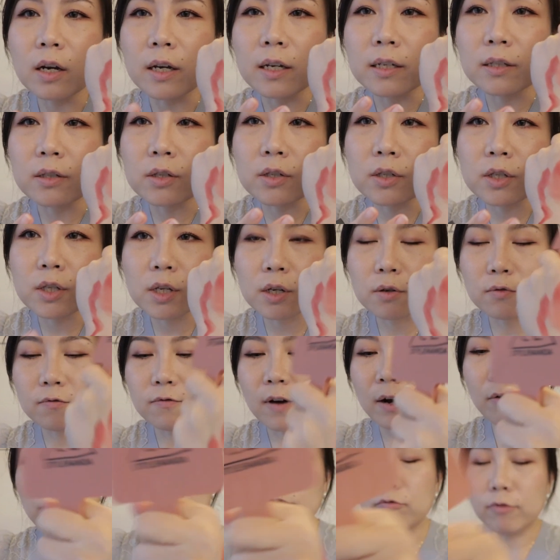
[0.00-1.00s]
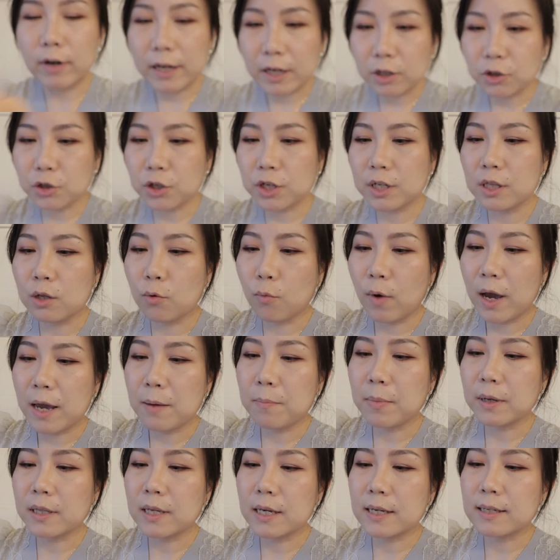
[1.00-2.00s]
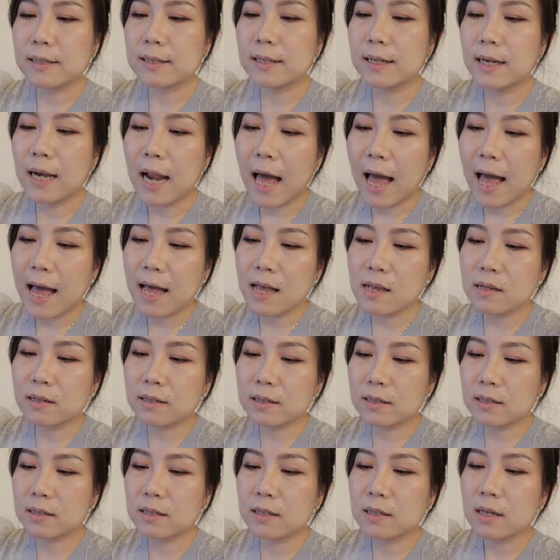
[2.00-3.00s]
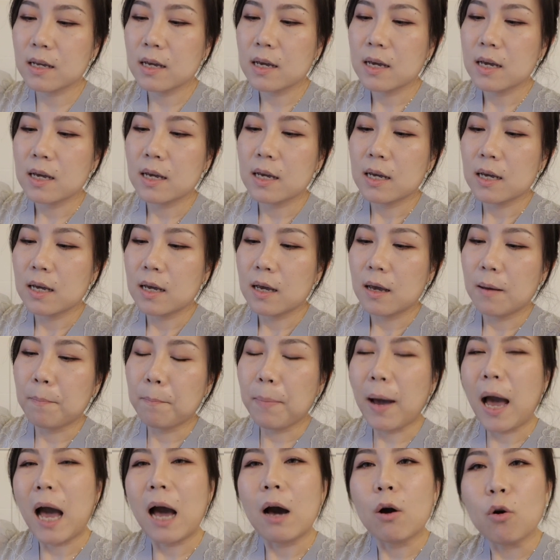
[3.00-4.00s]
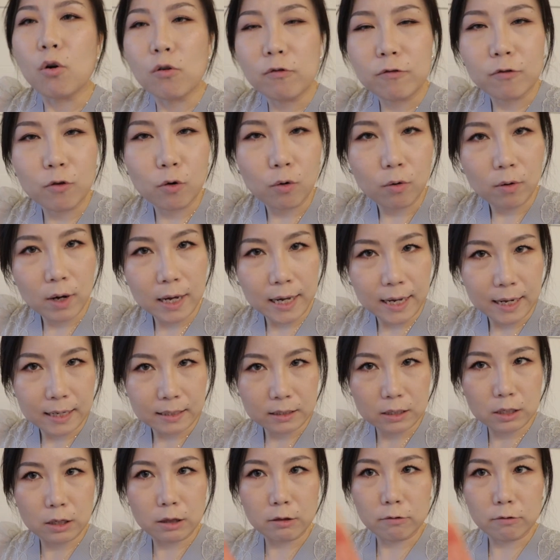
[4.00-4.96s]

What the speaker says: is still very rich in a way, but it's less powerful as